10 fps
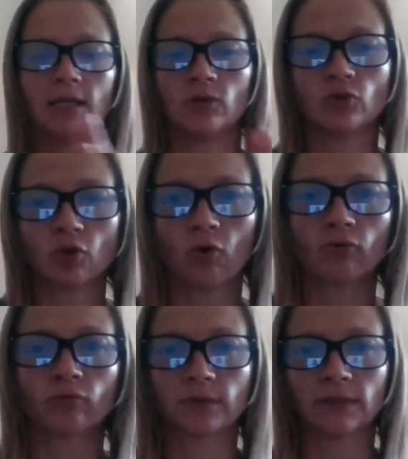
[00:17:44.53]
and you
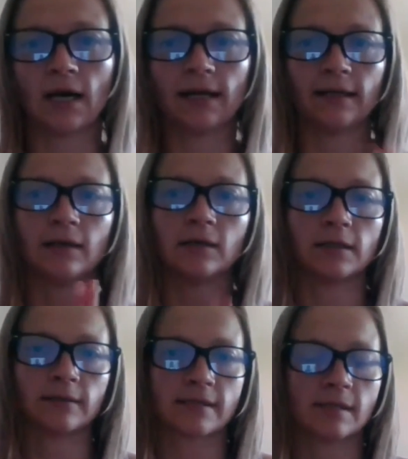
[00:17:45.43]
don't rely
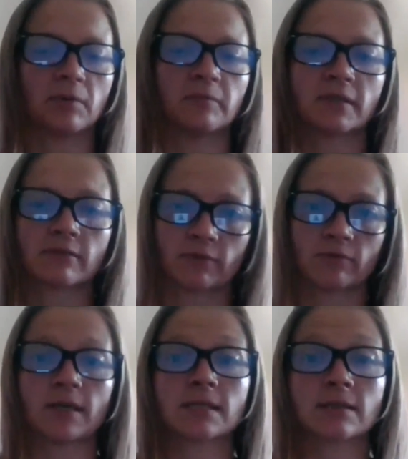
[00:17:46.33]
on the supplements for the
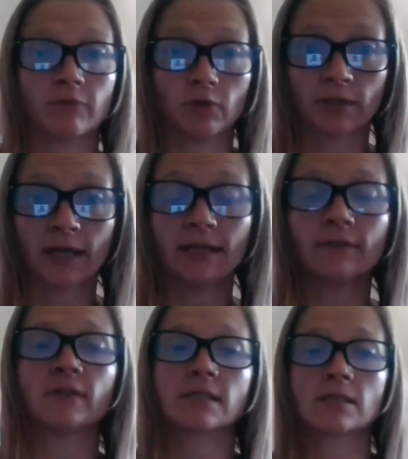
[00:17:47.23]
rest of your
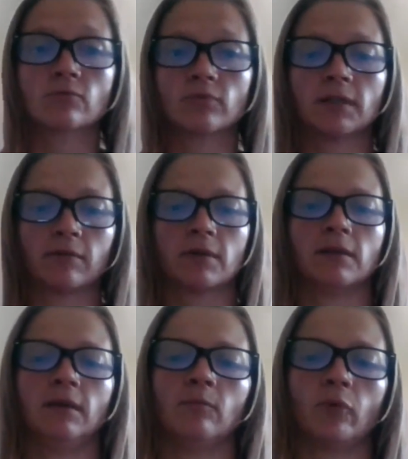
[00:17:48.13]
life. This is really,
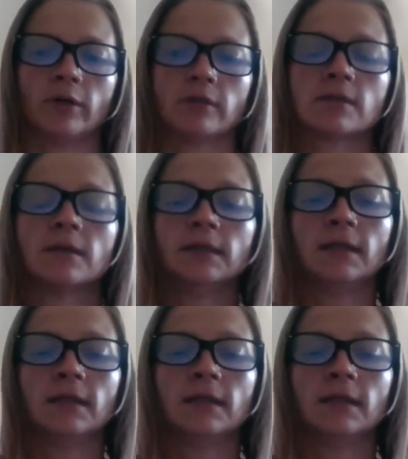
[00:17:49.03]
really important.